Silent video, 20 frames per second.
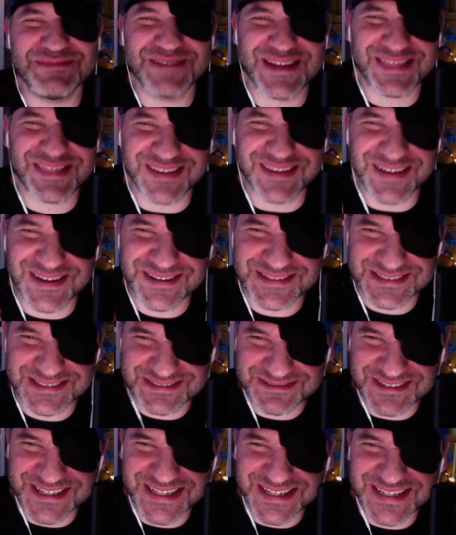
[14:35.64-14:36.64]
with
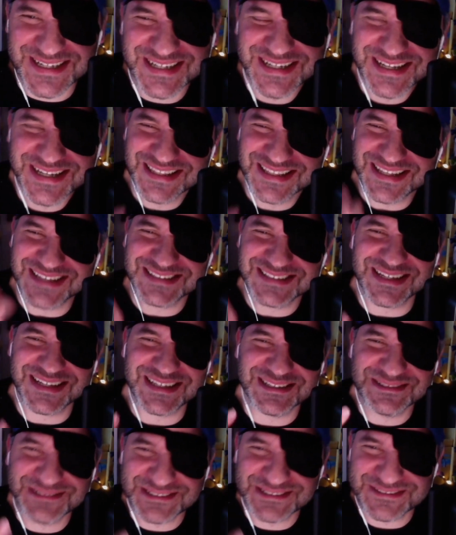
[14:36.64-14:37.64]
underwear that's
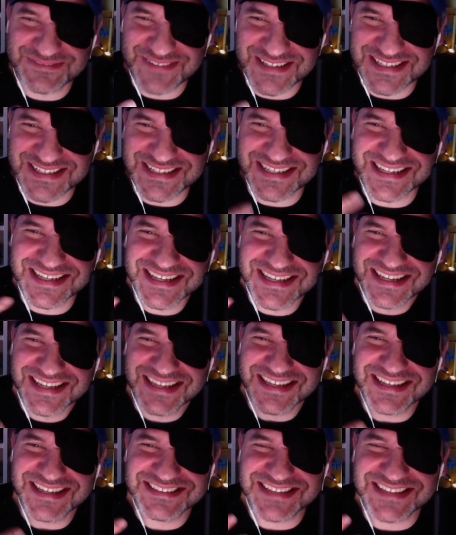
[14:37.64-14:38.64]
like loose fitting
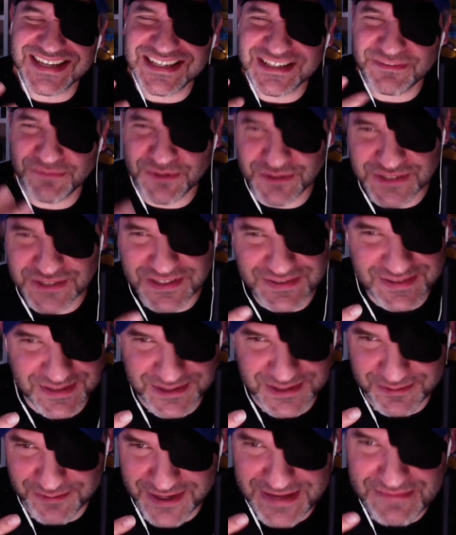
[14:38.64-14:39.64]
is that if you're just
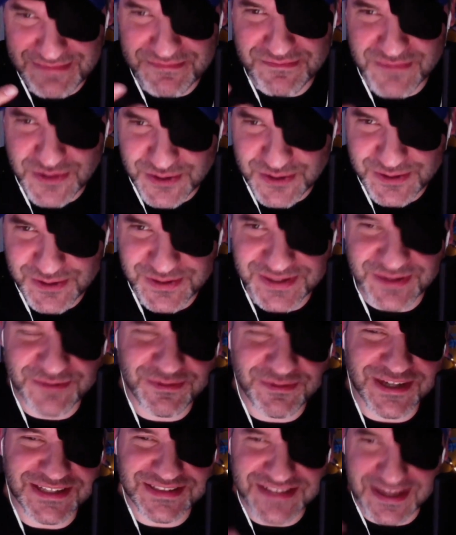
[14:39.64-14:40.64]
in the right mood and the
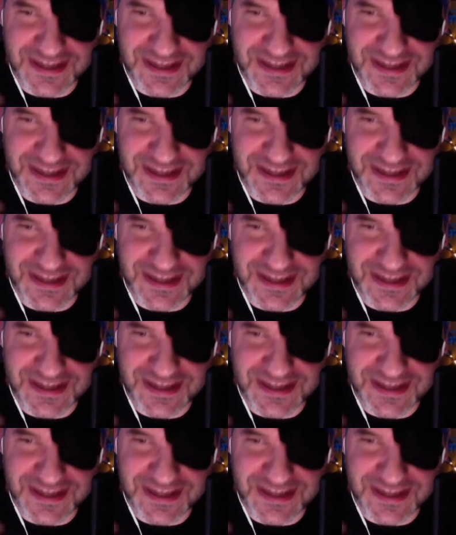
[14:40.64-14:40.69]
right